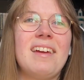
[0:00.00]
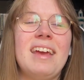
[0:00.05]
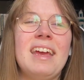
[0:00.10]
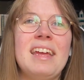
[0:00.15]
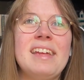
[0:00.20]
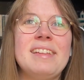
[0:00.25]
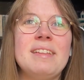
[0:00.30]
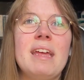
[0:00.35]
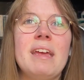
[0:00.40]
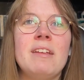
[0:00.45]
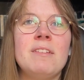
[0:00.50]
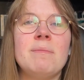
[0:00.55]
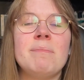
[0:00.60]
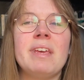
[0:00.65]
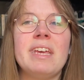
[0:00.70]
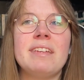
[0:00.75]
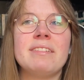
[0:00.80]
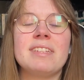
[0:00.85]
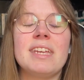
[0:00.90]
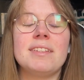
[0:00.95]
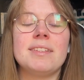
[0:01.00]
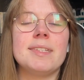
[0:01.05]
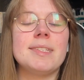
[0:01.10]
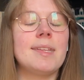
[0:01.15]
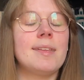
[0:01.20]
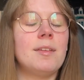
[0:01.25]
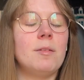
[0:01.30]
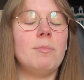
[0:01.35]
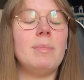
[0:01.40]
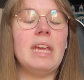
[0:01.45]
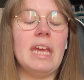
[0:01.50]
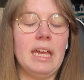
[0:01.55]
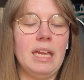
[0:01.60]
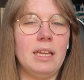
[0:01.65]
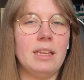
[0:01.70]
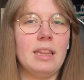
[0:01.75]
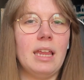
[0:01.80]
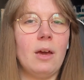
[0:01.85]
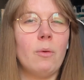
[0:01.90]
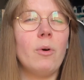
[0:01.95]
it makes sense to
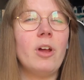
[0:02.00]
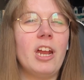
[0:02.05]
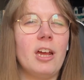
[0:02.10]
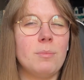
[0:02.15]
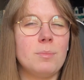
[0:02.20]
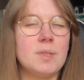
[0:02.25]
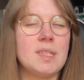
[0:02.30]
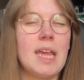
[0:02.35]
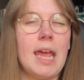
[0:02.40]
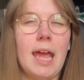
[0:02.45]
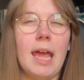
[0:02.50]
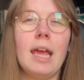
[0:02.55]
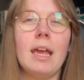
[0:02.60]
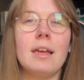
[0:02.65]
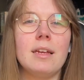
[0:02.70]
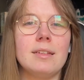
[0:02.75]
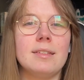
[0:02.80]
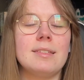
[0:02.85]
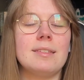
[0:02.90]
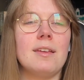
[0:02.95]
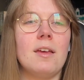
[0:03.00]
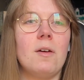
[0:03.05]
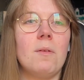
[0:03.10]
me. Like what I'm saying is